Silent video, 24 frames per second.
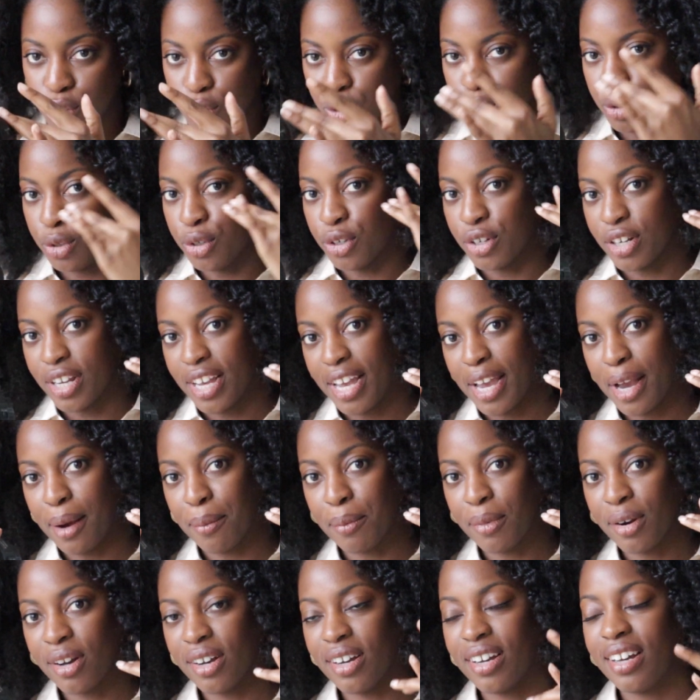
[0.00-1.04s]
to your
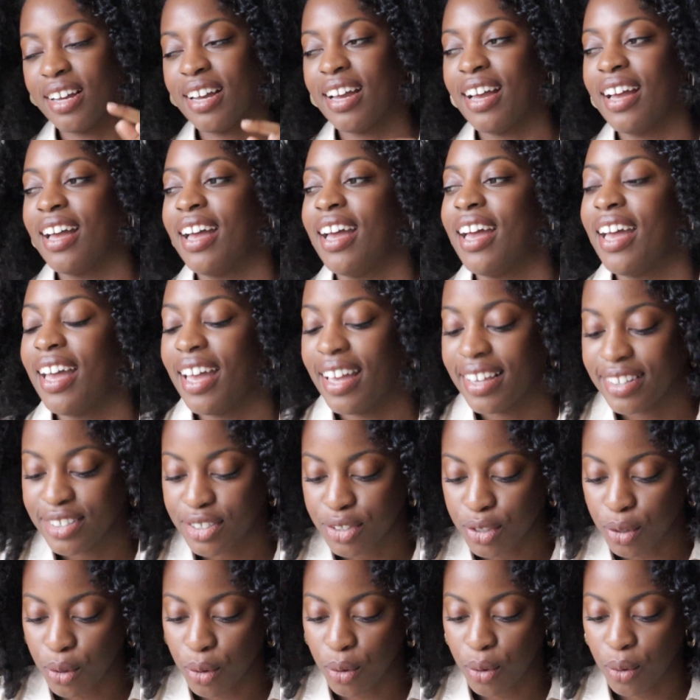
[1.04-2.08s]
camera.
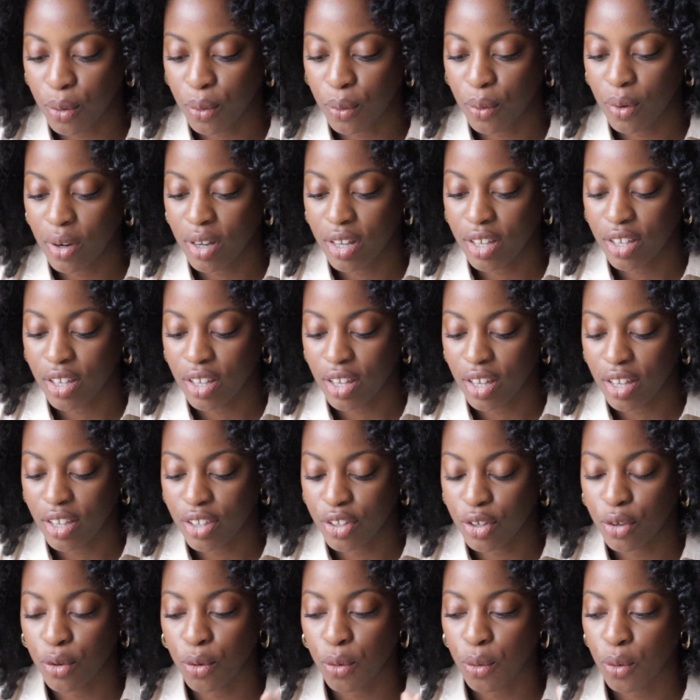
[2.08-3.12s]
So
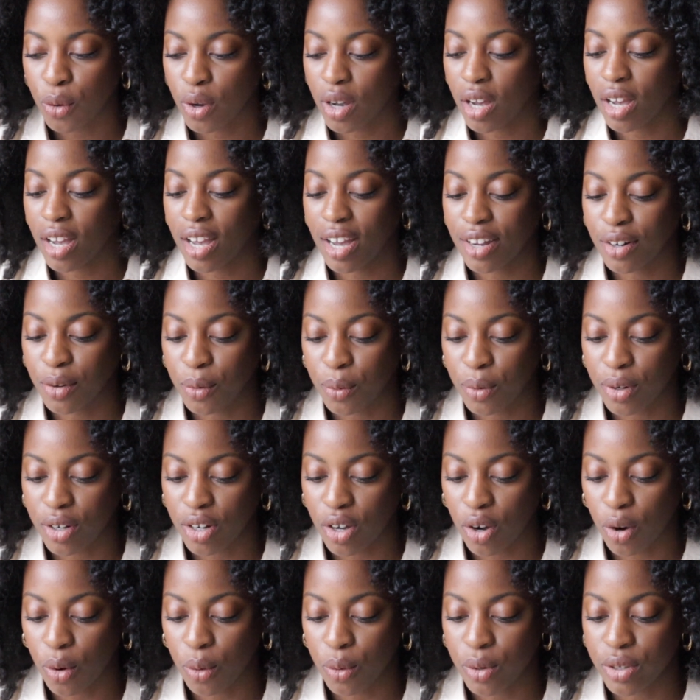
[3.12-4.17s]
you kind of
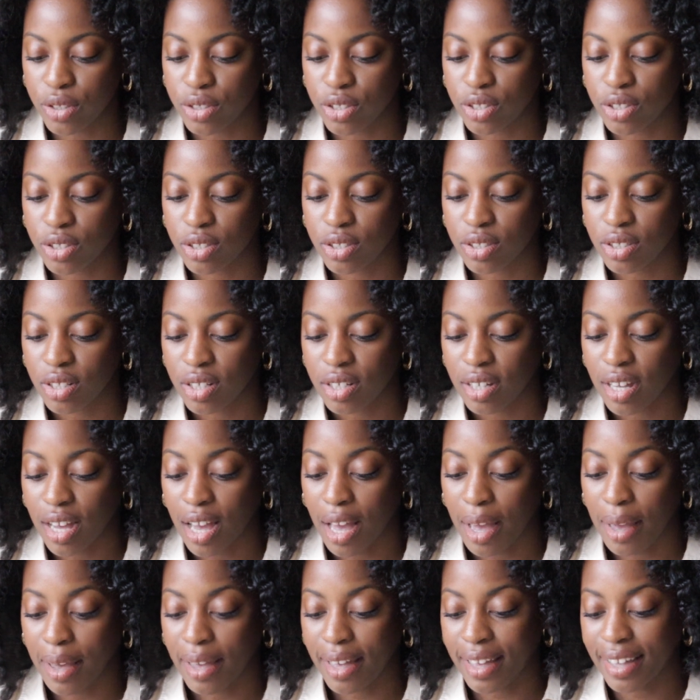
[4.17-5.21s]
want to always
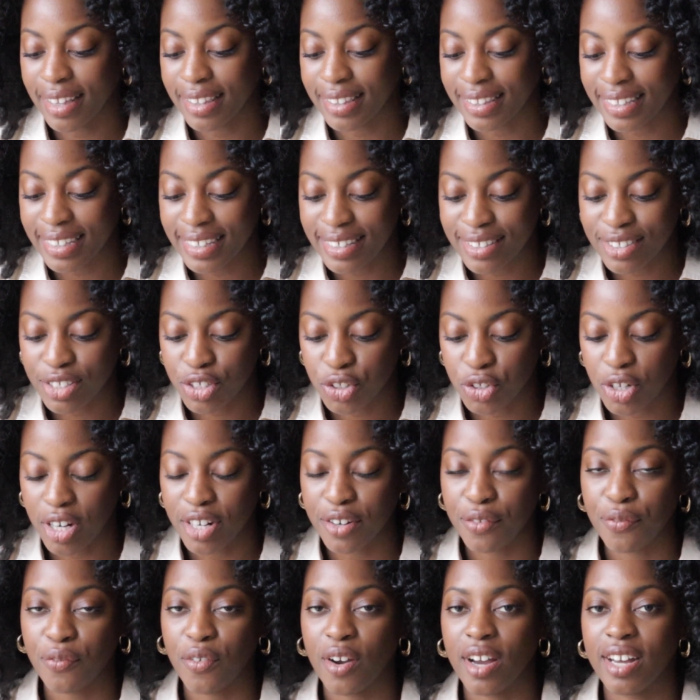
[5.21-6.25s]
at least
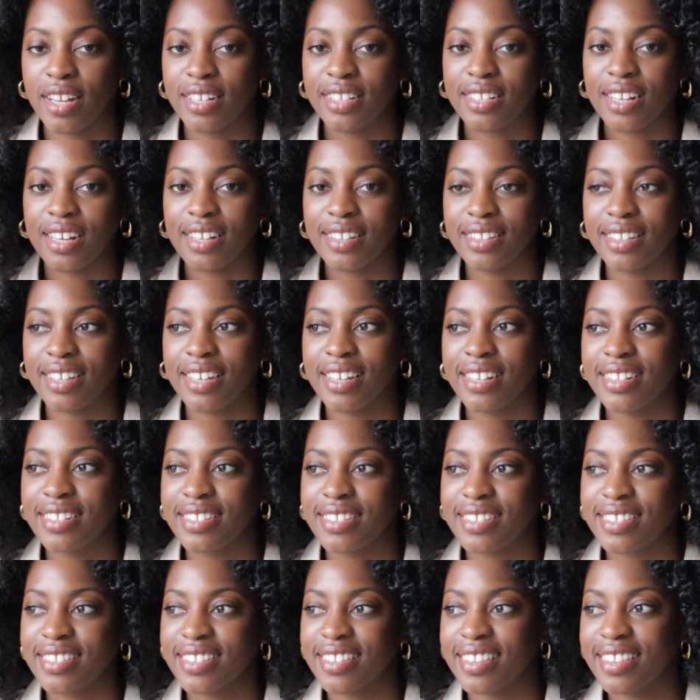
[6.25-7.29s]
try to find a
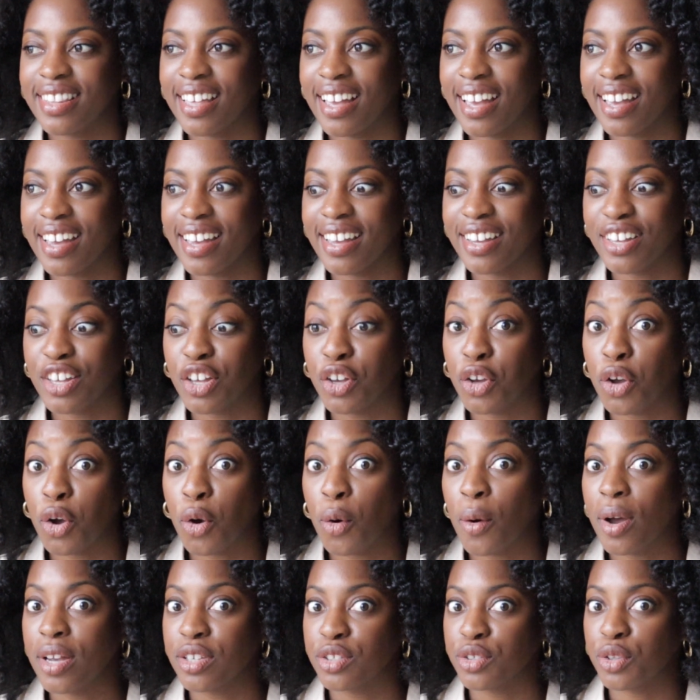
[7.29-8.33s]
lens that can
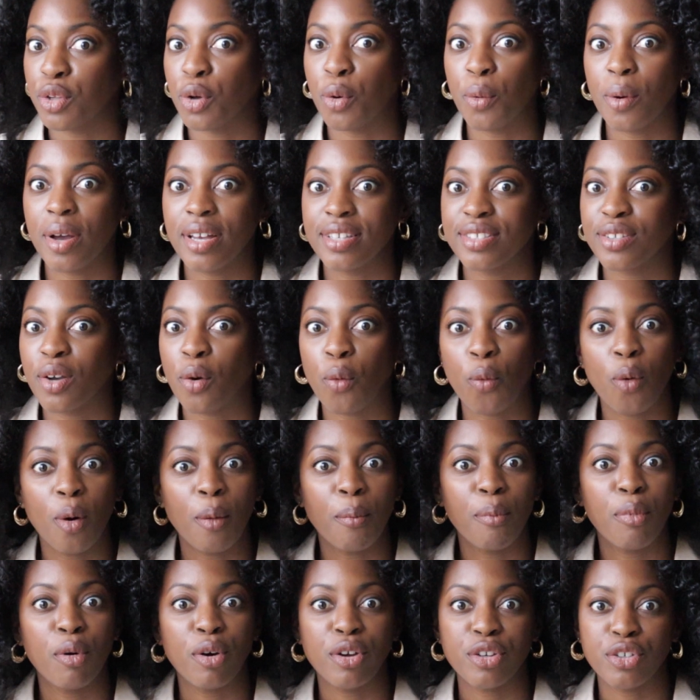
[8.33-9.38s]
go as low as a
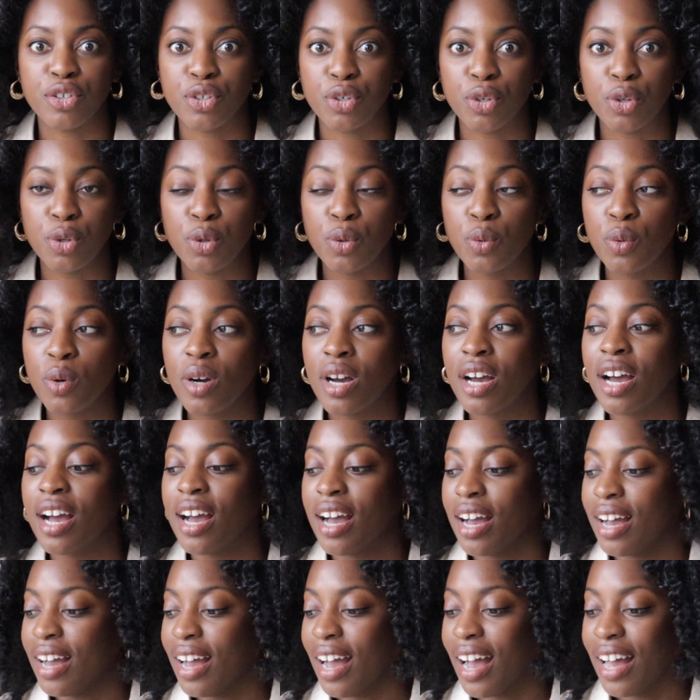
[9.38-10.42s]

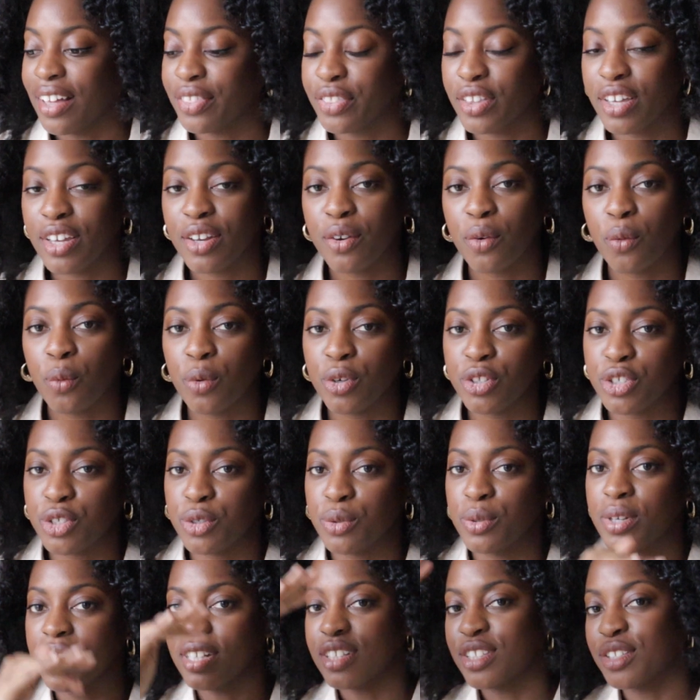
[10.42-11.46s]
1.2. I think
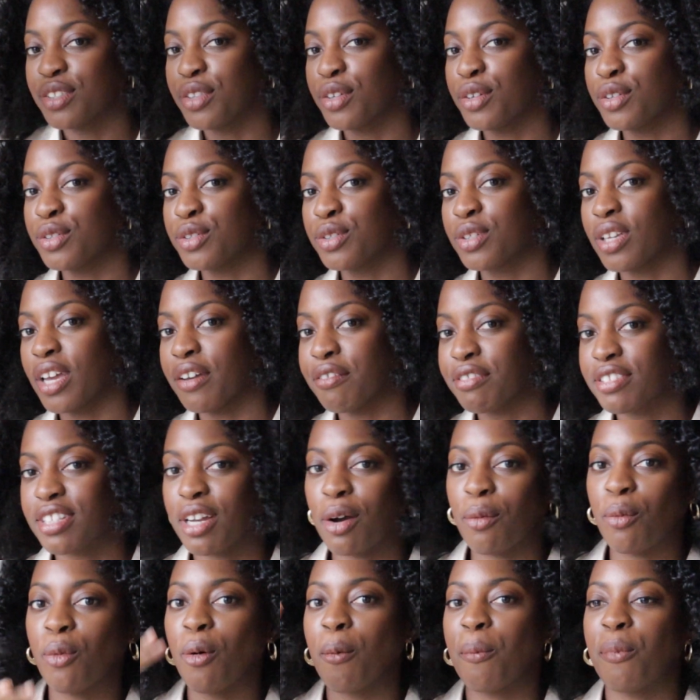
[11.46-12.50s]
once you get to those
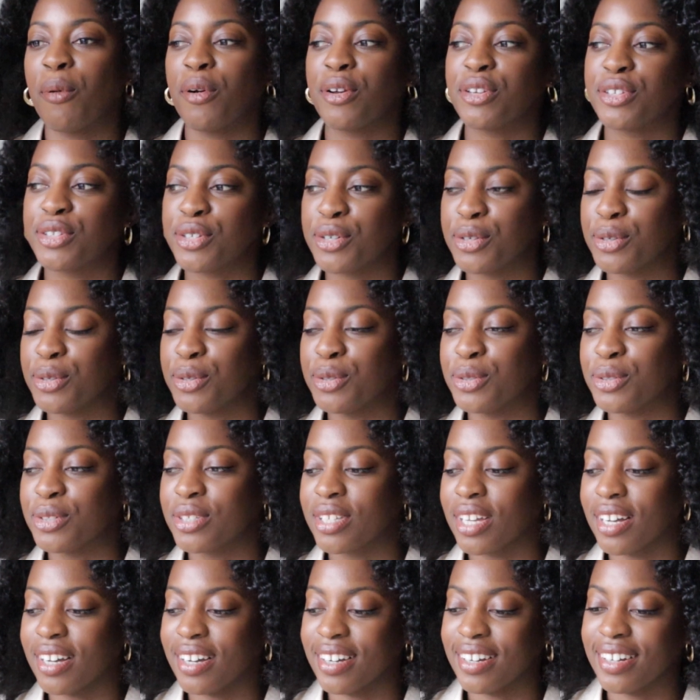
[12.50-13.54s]
f-stop
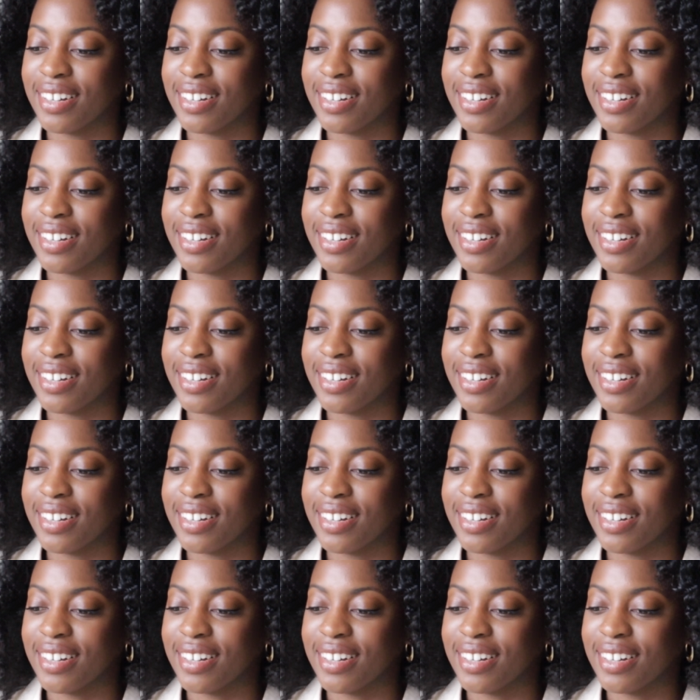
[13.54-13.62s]
1.2s,